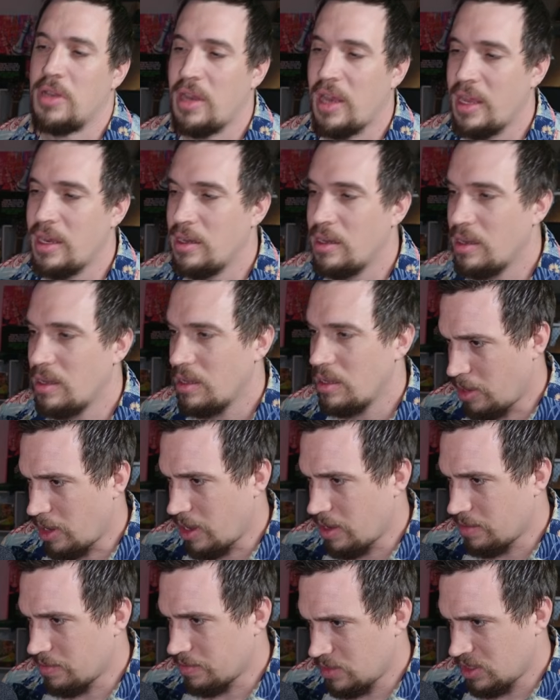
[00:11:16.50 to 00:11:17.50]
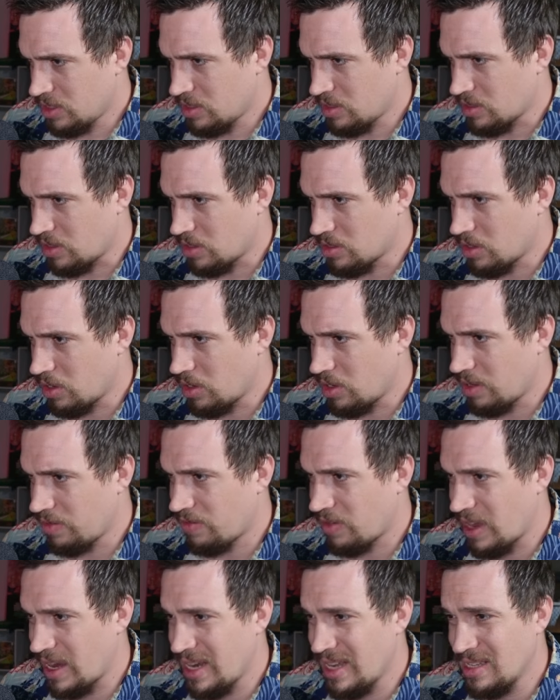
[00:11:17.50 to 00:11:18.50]
the knight, but this is all totally
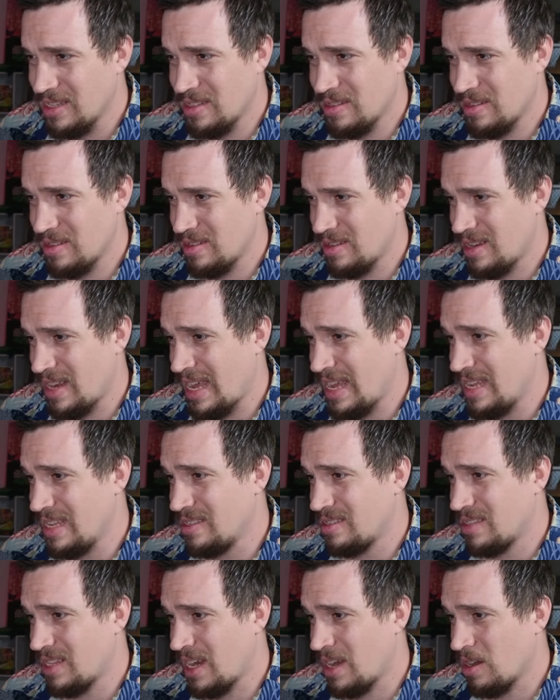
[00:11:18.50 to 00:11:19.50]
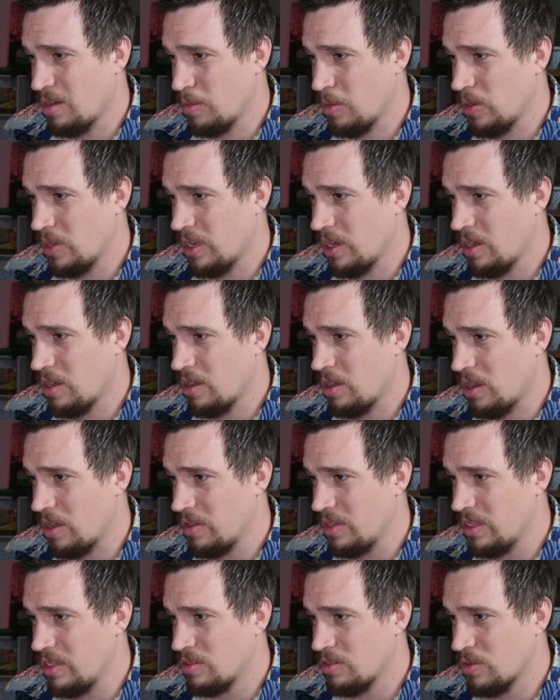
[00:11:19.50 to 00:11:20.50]
fine. His knight is terrible here
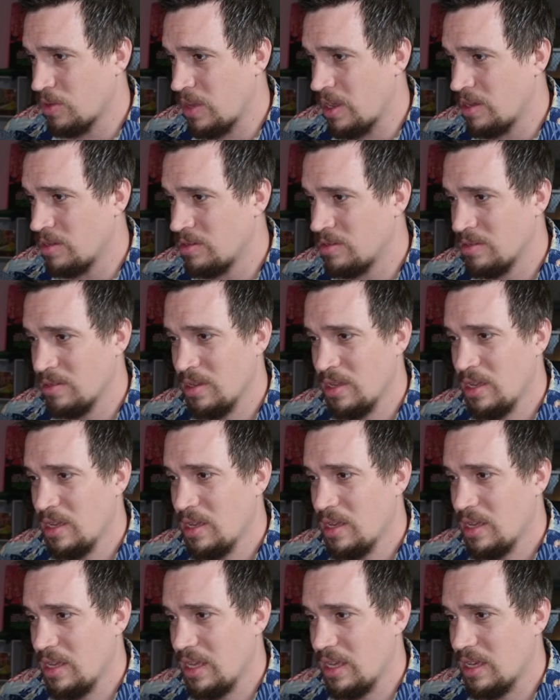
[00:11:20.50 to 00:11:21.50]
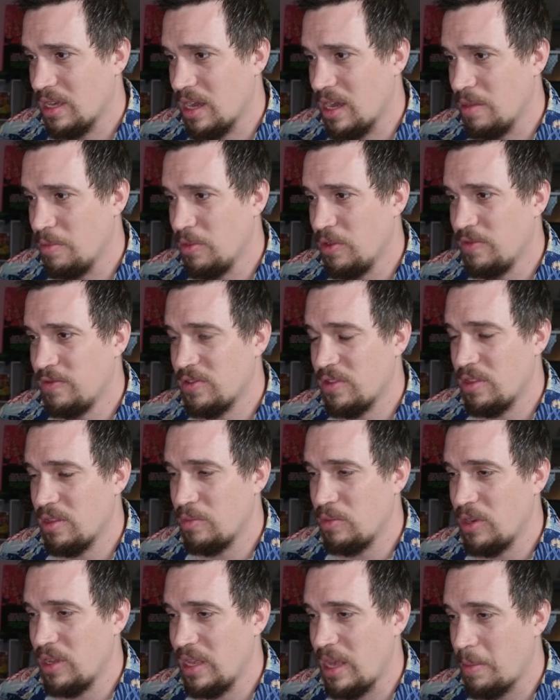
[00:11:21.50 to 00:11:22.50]
on these squares. He can't move to
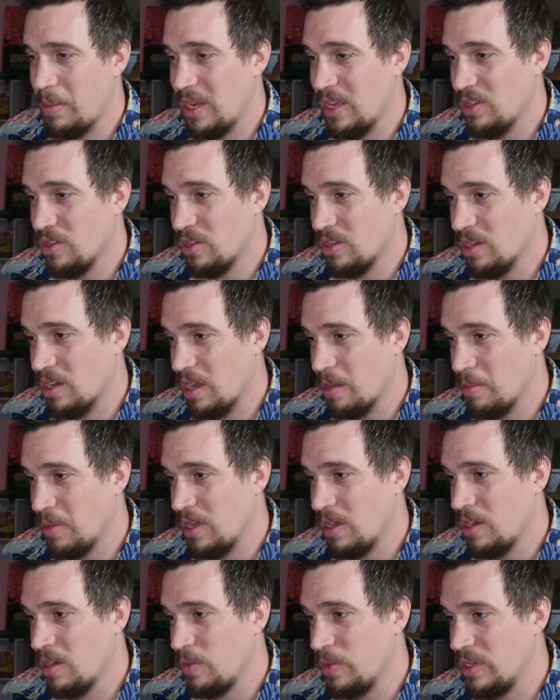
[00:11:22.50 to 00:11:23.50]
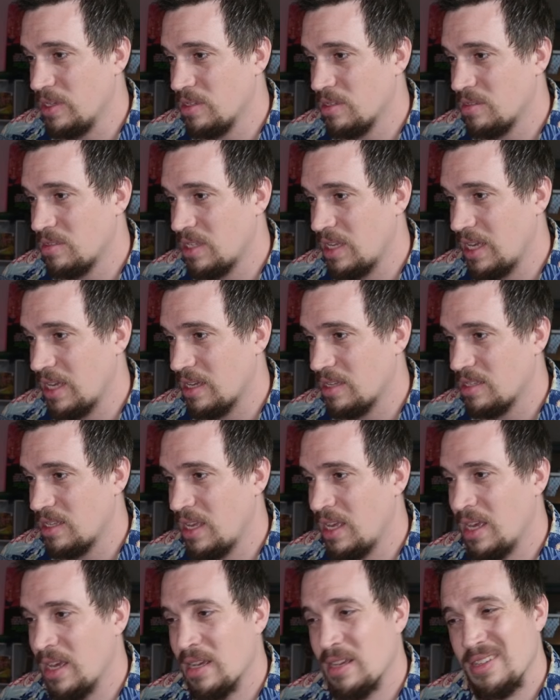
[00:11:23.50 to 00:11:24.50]
them really. I mean, he could come here. We just take.
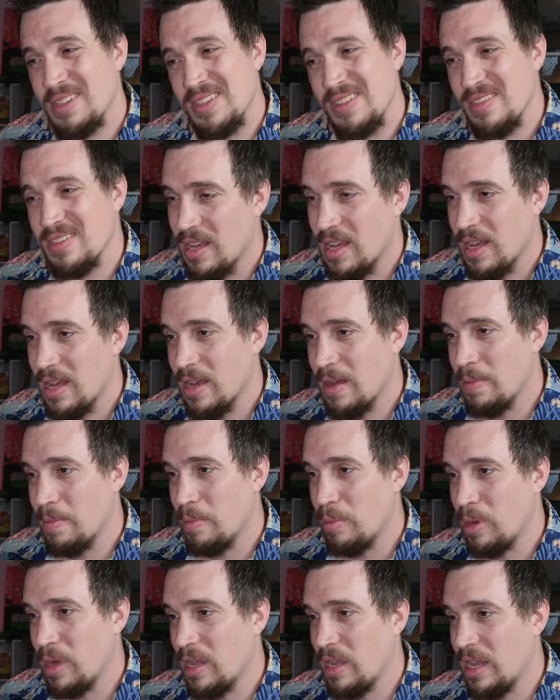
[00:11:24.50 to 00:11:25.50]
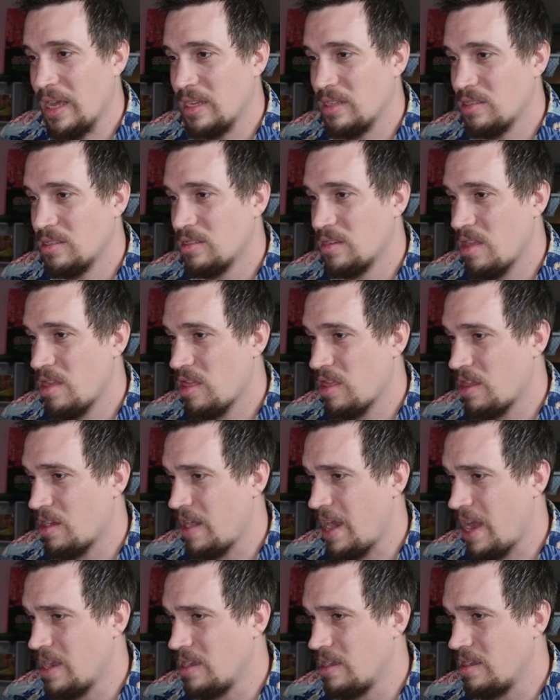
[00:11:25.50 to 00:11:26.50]
But let's
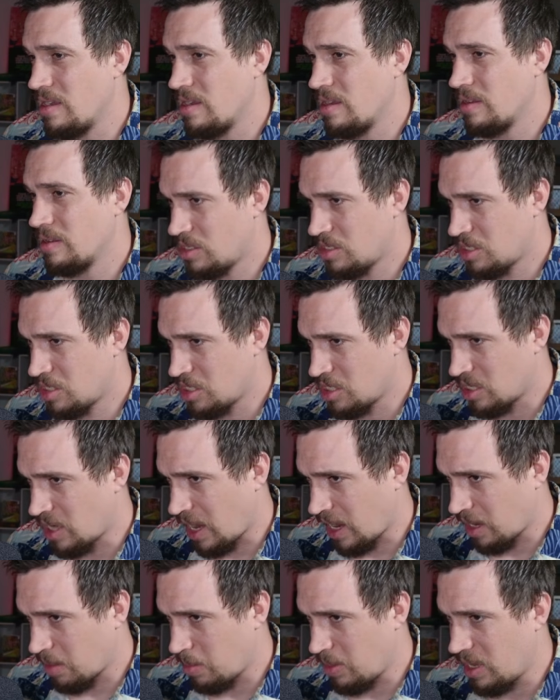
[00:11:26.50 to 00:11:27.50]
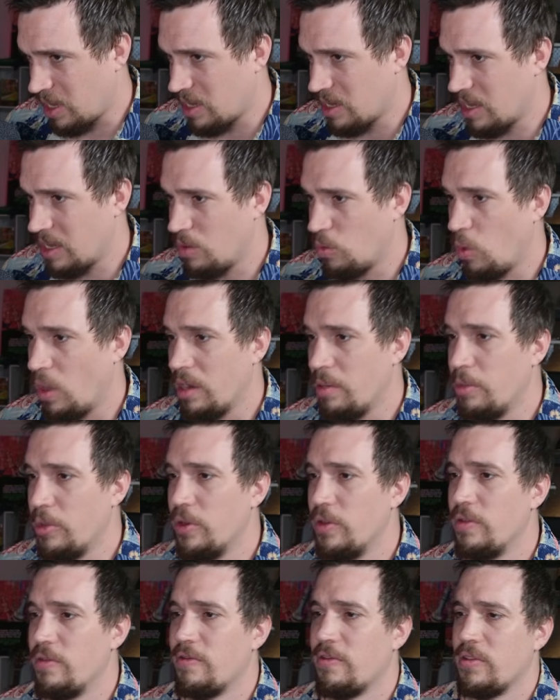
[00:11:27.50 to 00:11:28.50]
threaten checkmate in one
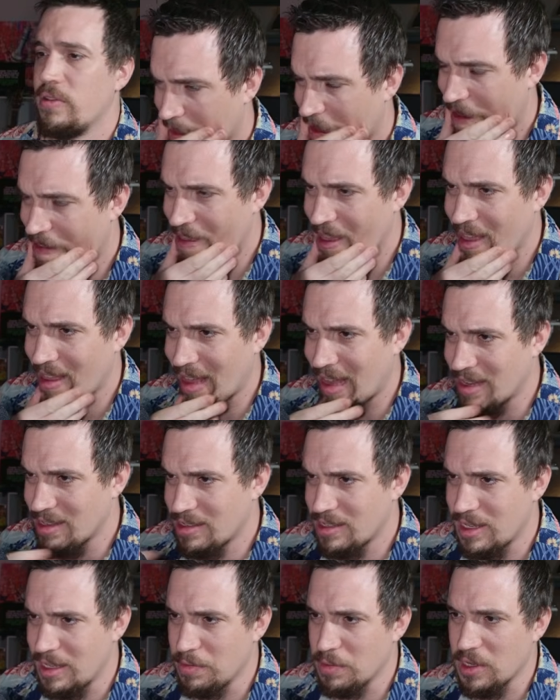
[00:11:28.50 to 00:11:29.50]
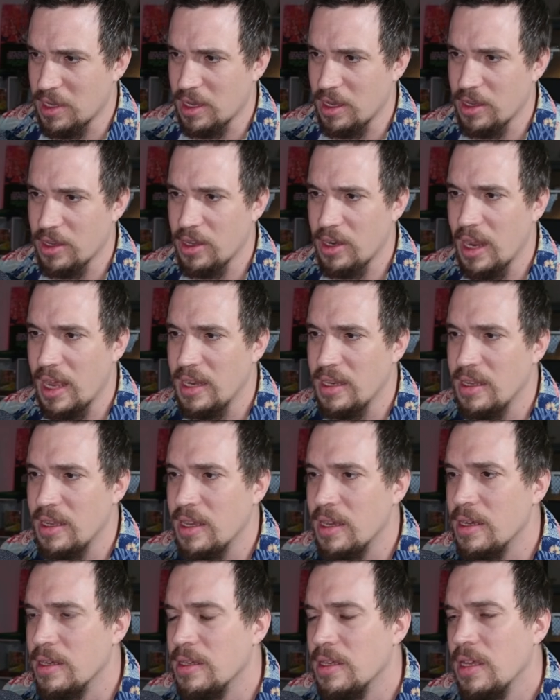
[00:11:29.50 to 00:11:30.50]
move. I think that seems like a good
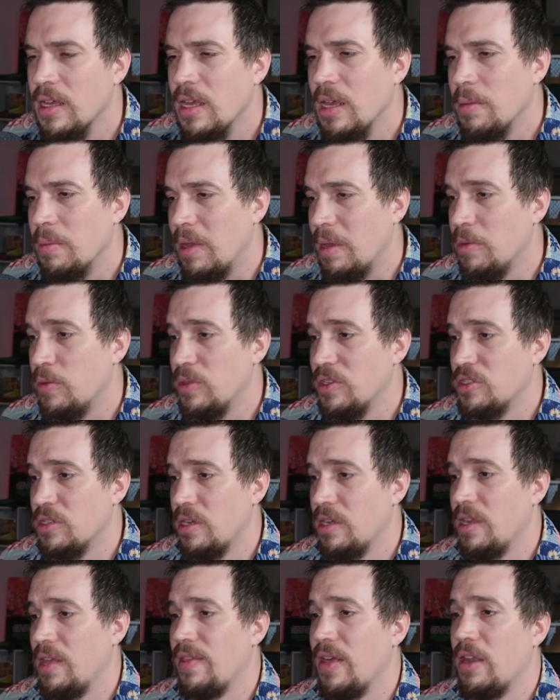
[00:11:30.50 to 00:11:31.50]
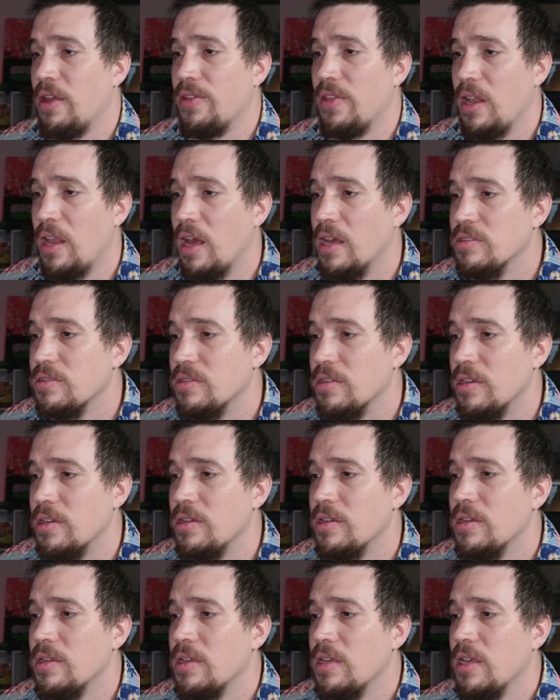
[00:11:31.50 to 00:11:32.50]
idea. Maybe we should have done that on the last
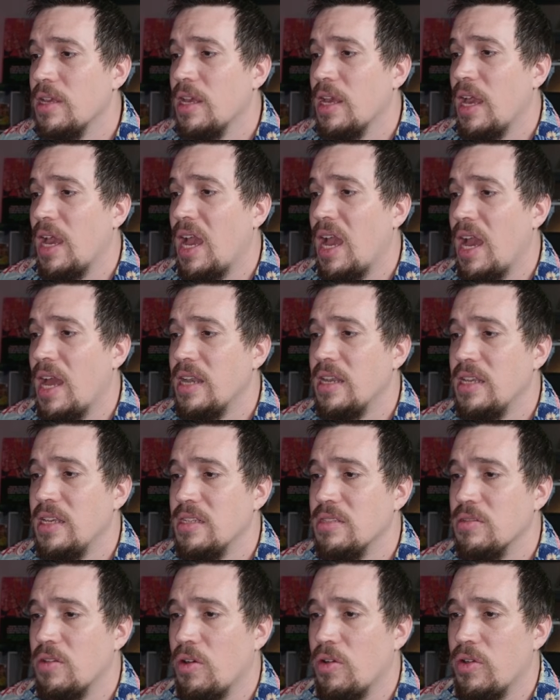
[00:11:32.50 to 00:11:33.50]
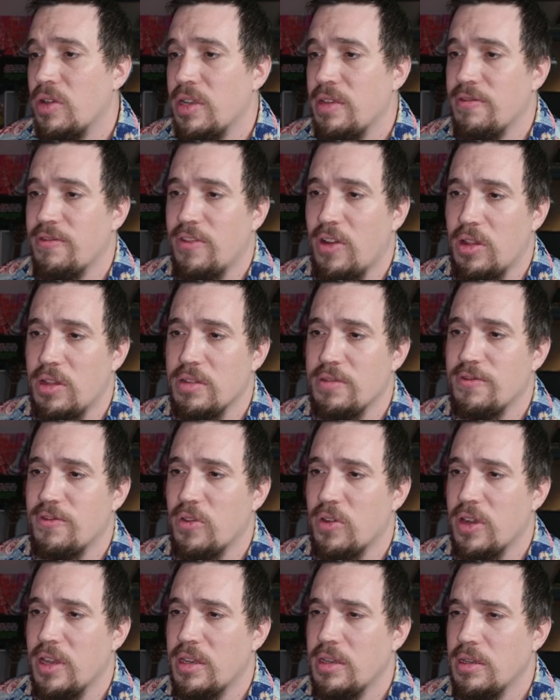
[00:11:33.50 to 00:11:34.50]
turn. And he's already fallen
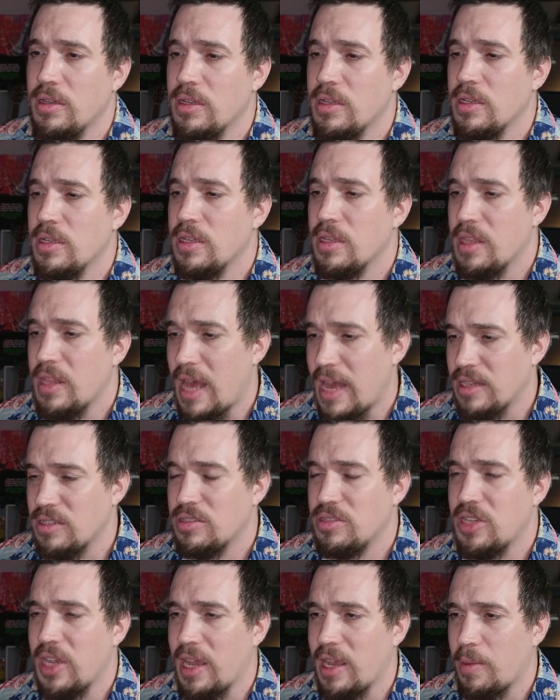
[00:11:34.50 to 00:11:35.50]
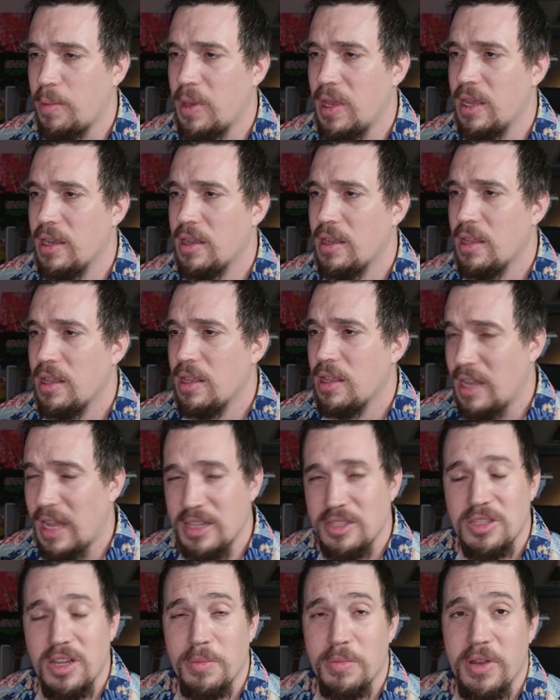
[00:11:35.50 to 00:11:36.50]
for it. That's checkmate.
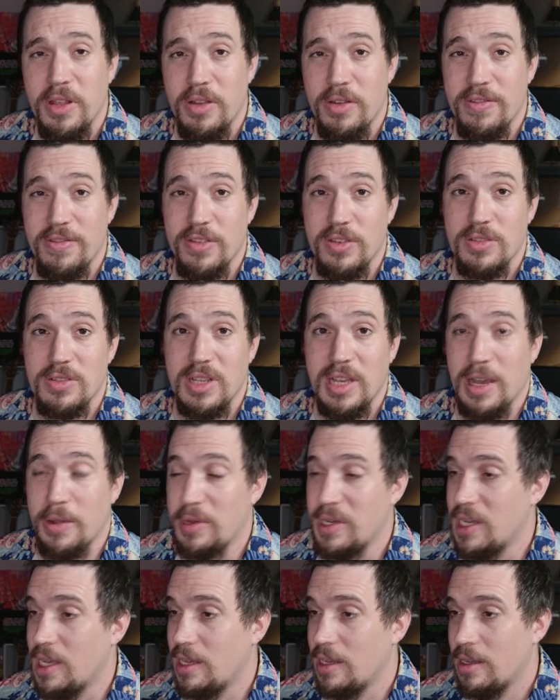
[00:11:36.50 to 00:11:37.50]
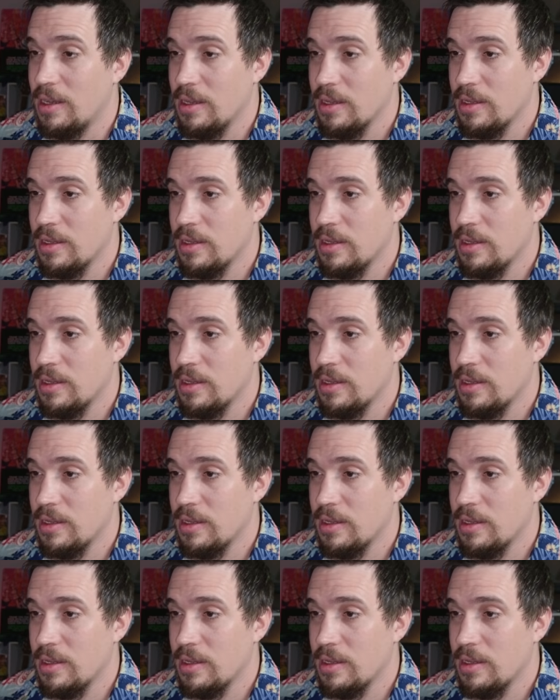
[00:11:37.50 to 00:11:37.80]
Let's jump into the review, see how we did.